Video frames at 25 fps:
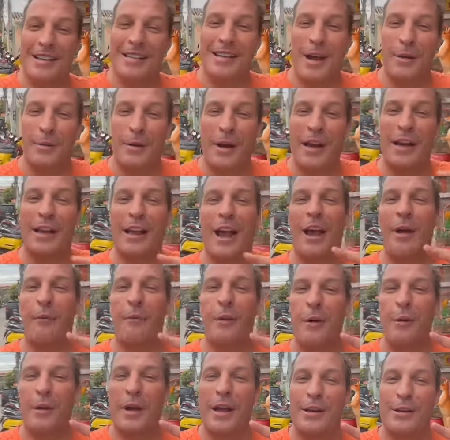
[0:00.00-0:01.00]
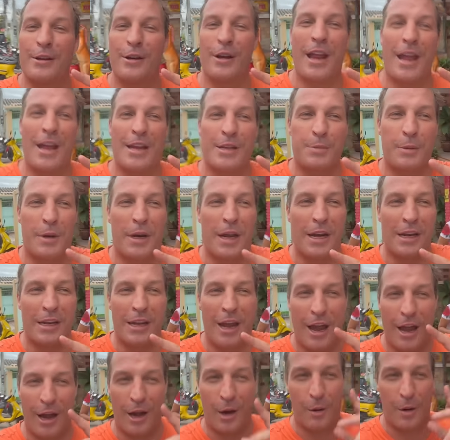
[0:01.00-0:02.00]
So we're gonna go. What we're gonna do now is we're gonna
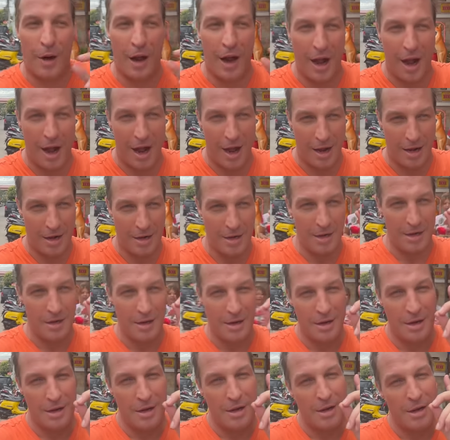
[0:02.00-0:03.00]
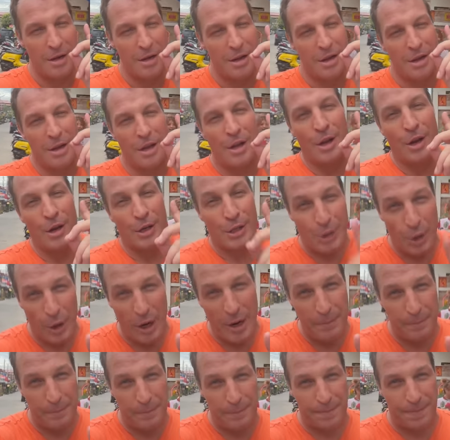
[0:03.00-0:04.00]
go to uh,
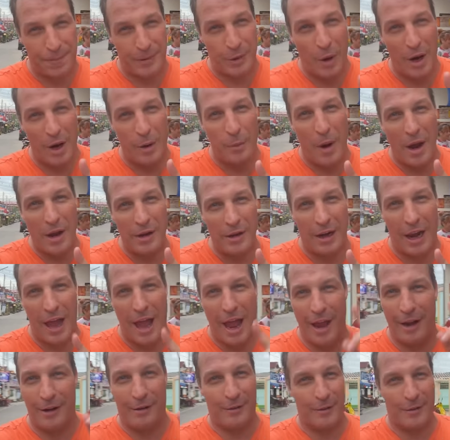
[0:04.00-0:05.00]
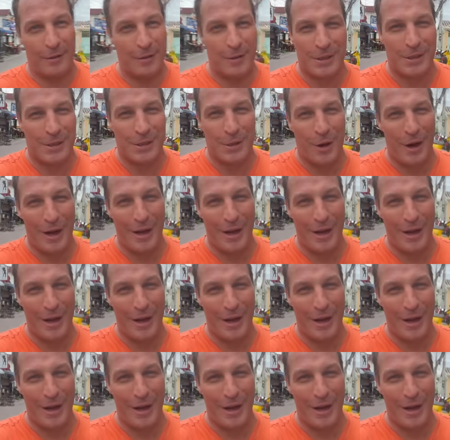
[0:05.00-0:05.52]
Soi Soi Wonderland, Soi